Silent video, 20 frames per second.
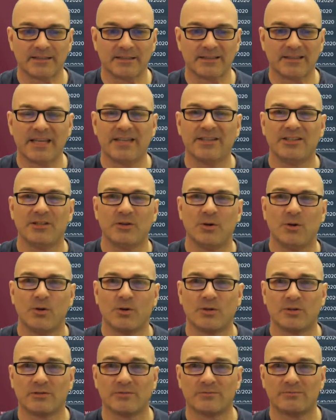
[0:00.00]
letting you
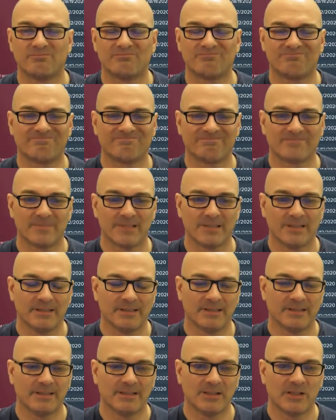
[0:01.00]
all
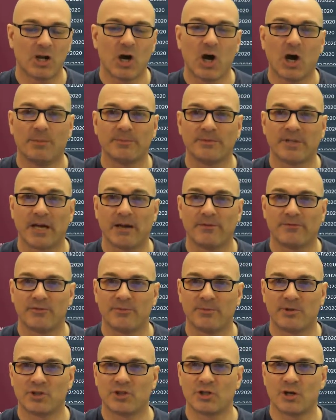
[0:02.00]
calm down
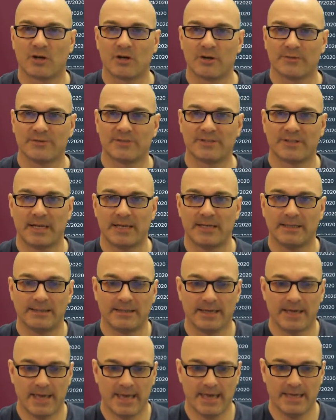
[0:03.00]
from the shock of selling
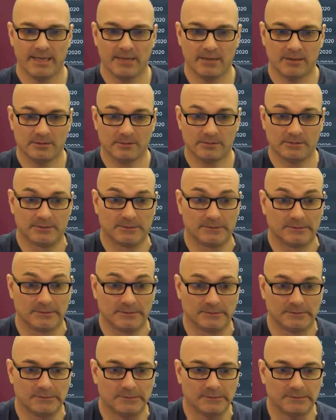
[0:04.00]
De Gea.
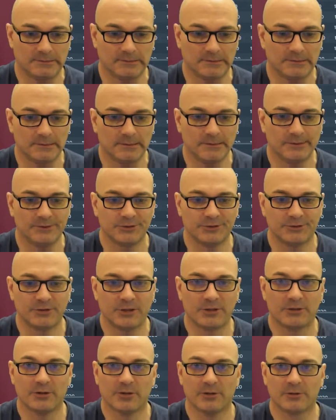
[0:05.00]
Just
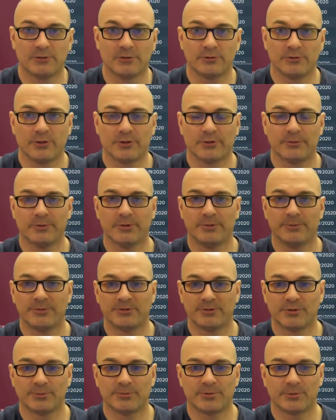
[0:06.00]
hope Don Donnarumma
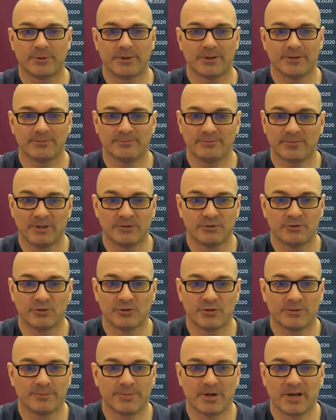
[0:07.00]
is up to it and
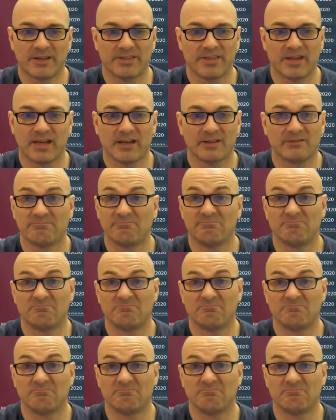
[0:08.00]
judging by that,